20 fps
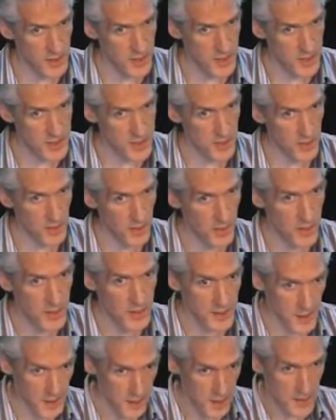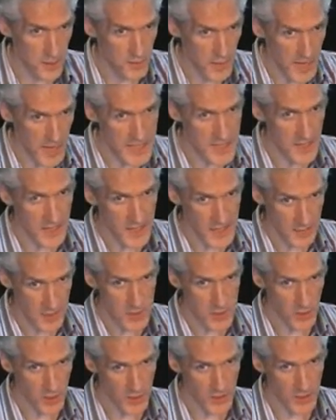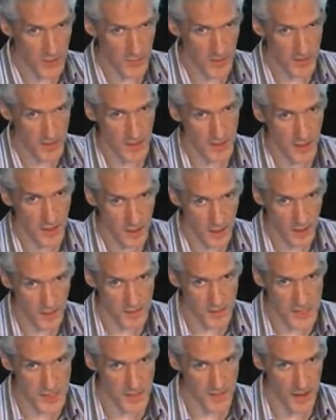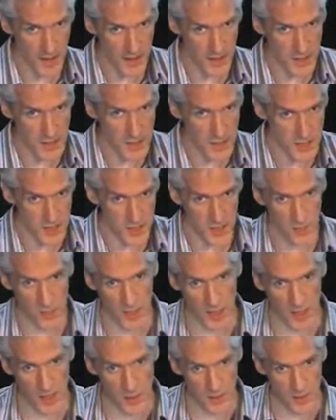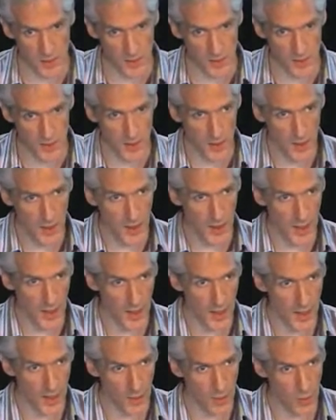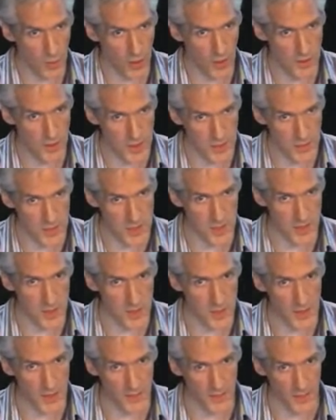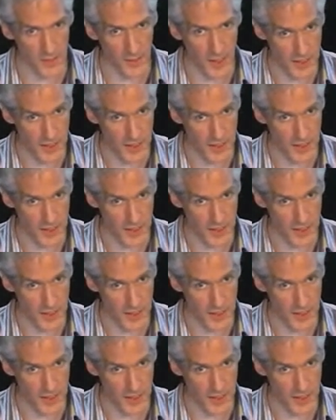So the, the baseline he was working with had a lot of disadvantages compared with uh, what he was going to deliver.